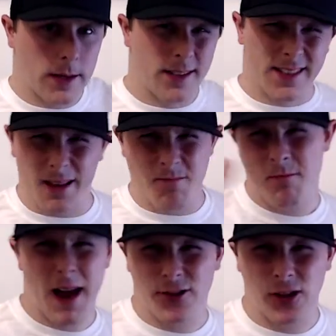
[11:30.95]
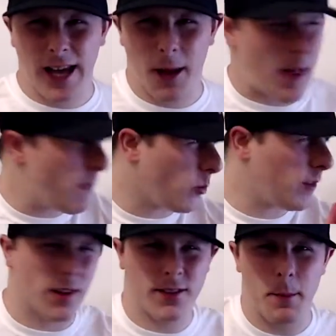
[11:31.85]
It's that magic happen. Everyone
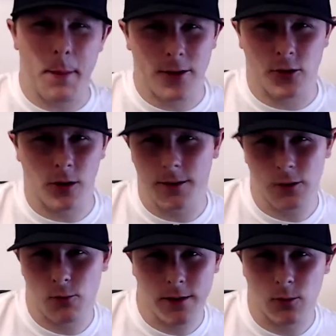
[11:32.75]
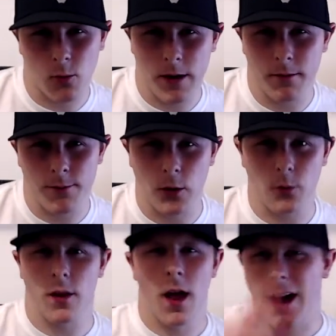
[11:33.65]
does their magic on these WrestleCrate reviews.